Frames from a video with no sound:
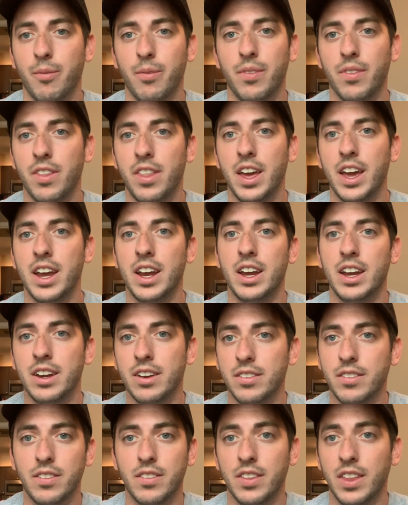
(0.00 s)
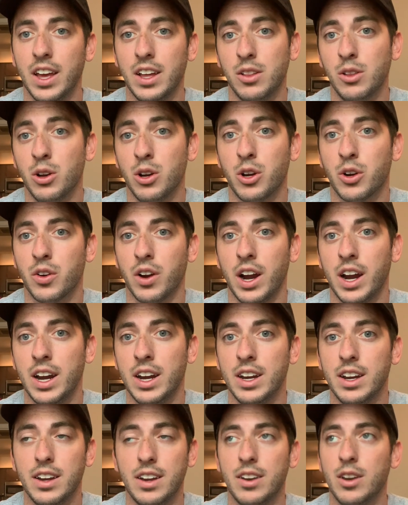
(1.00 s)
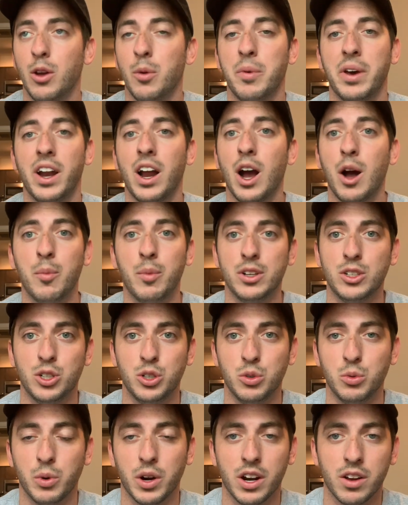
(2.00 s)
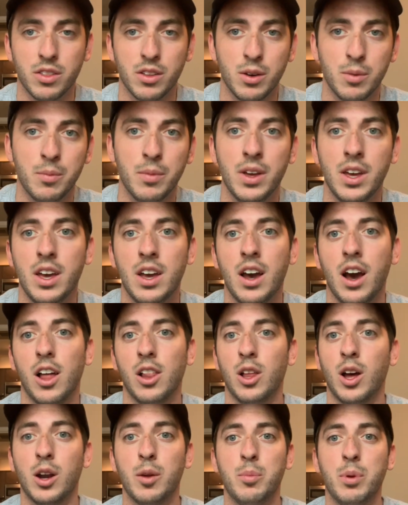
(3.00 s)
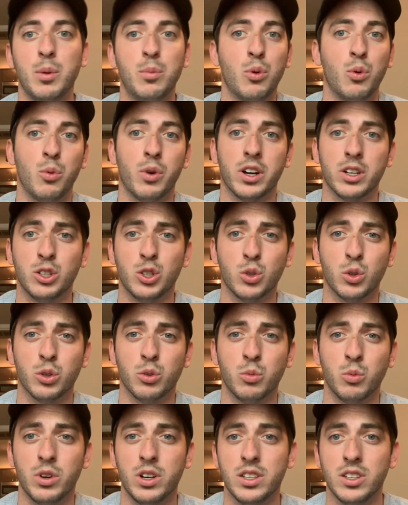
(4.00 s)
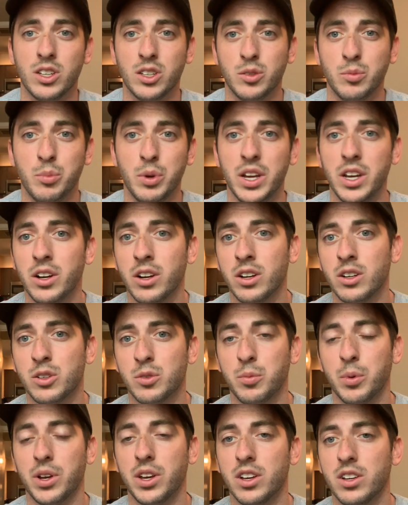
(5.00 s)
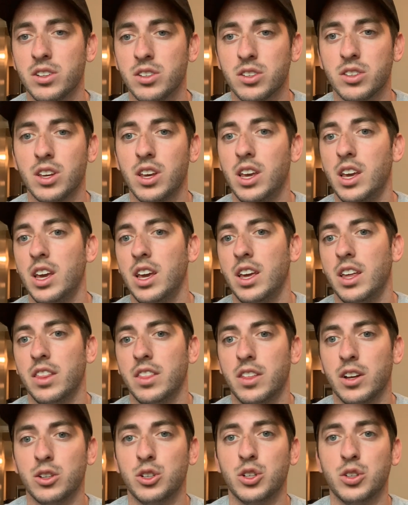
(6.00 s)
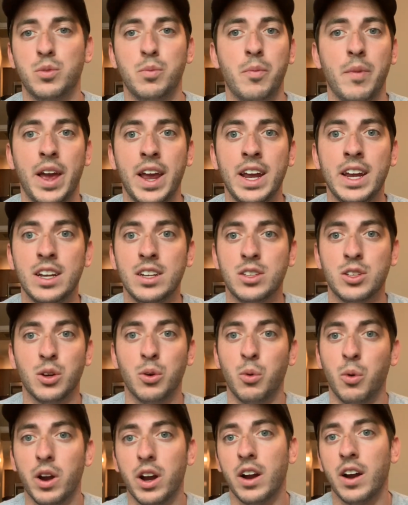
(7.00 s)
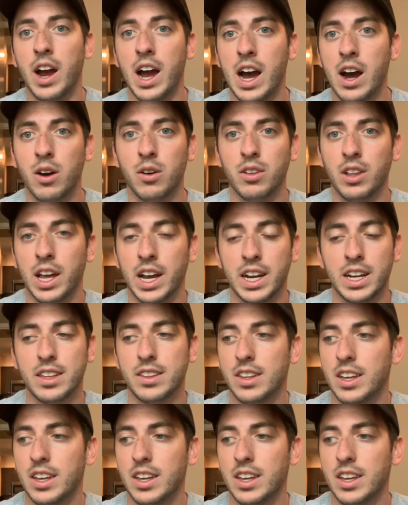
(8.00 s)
they, they look great no matter how much you wear them. A lot of people wear Jordan 1s as beaters because they're just made to wear out. Like